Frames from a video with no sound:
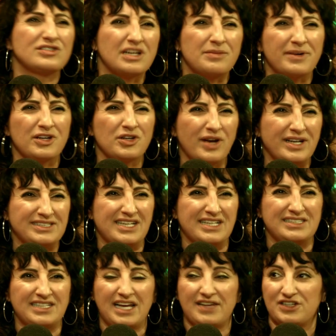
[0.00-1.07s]
at him like, are you guys
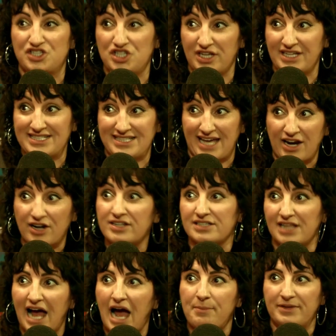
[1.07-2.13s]
kissing? And then she like sat on his
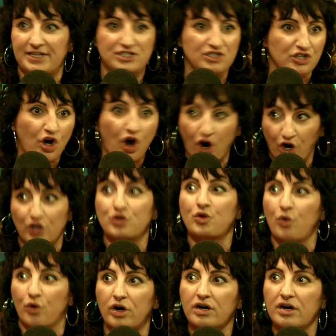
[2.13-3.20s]
lap, and they started
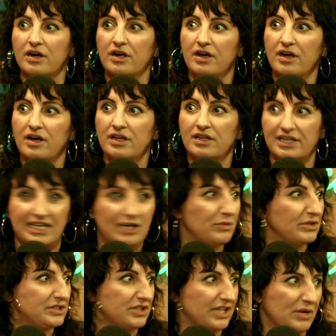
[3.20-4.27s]
hardcore. Like, it
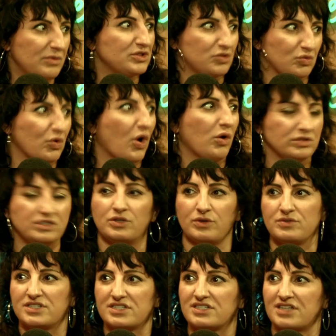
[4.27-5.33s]
was gross. No, it
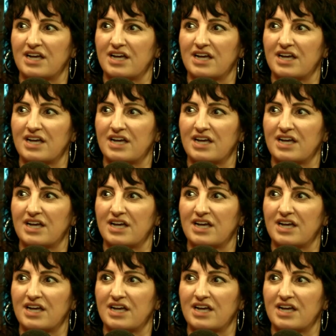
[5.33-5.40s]
was disgusting.